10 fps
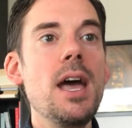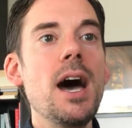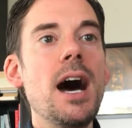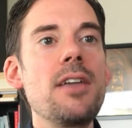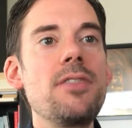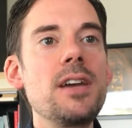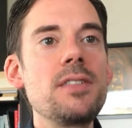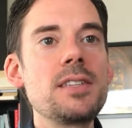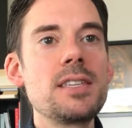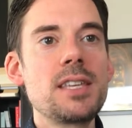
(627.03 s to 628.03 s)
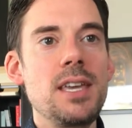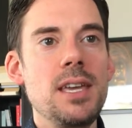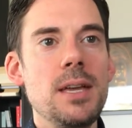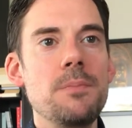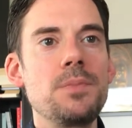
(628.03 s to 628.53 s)
I think this is
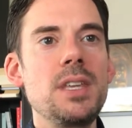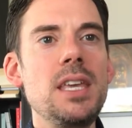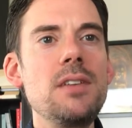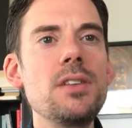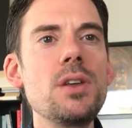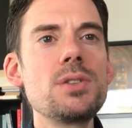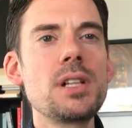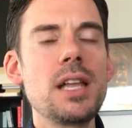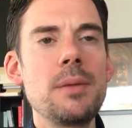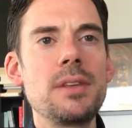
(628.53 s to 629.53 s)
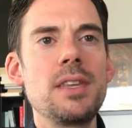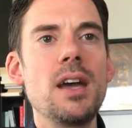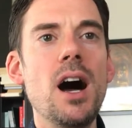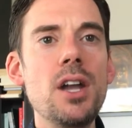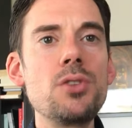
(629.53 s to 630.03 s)
key. Even those claiming the
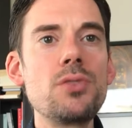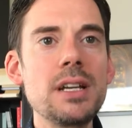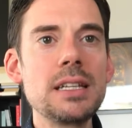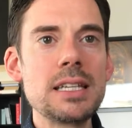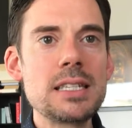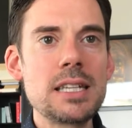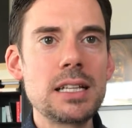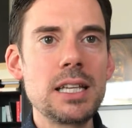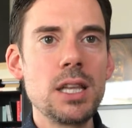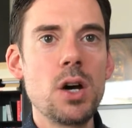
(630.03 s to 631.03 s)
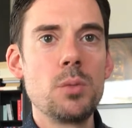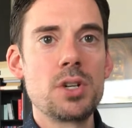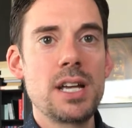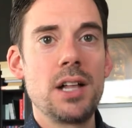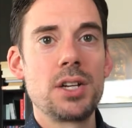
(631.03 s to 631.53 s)
unrealistically low
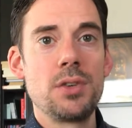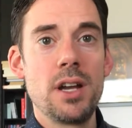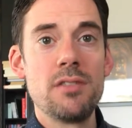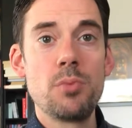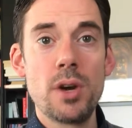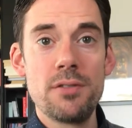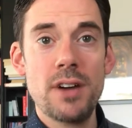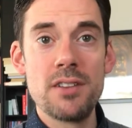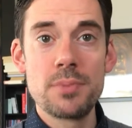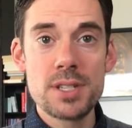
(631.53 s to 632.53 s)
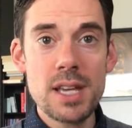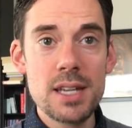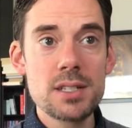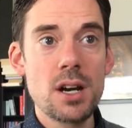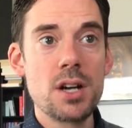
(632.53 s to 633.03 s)
mortality rate of
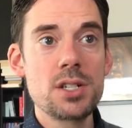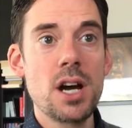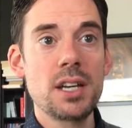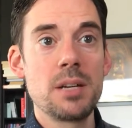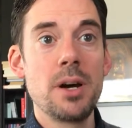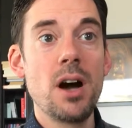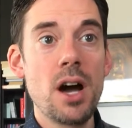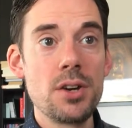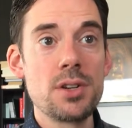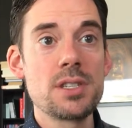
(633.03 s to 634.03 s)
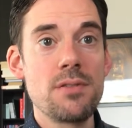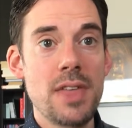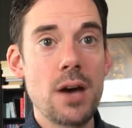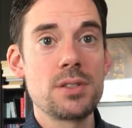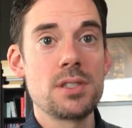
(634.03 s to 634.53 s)
0.5% are talking about hundreds of
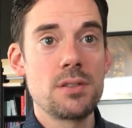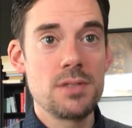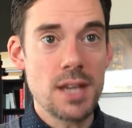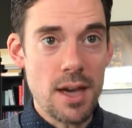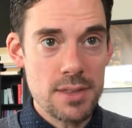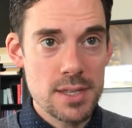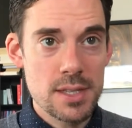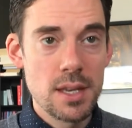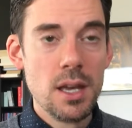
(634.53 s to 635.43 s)
thousands of deaths.